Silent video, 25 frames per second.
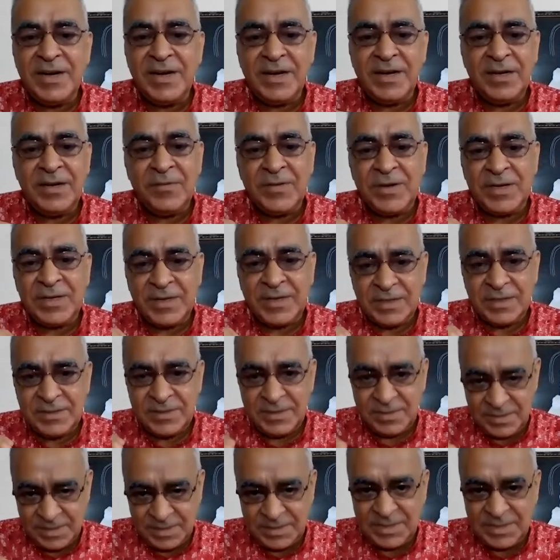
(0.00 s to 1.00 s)
in our
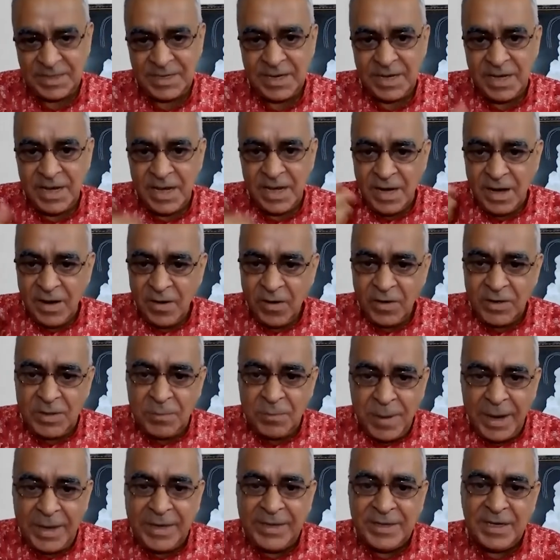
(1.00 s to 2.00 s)
this thing. On
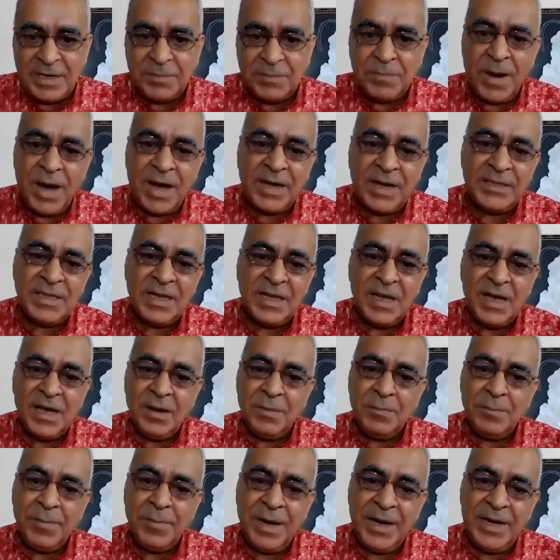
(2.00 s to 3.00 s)
the path,
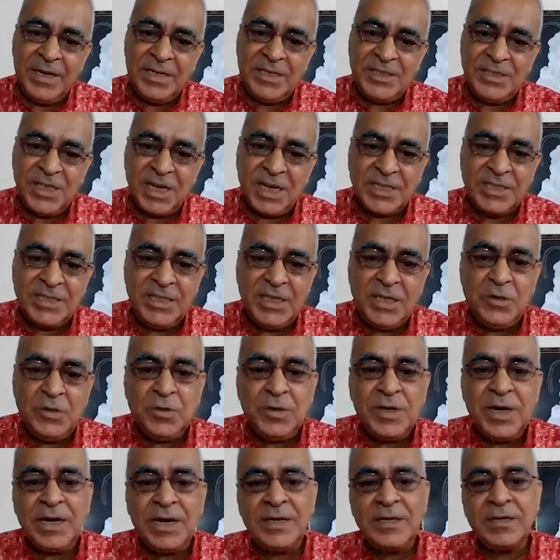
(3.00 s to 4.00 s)
by Shakti,
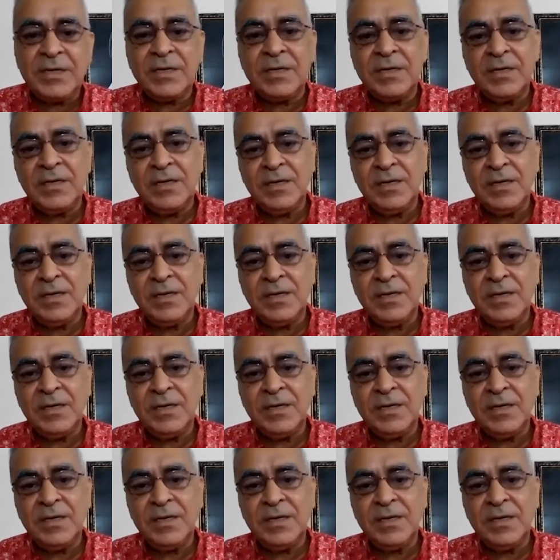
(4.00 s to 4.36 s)
you get,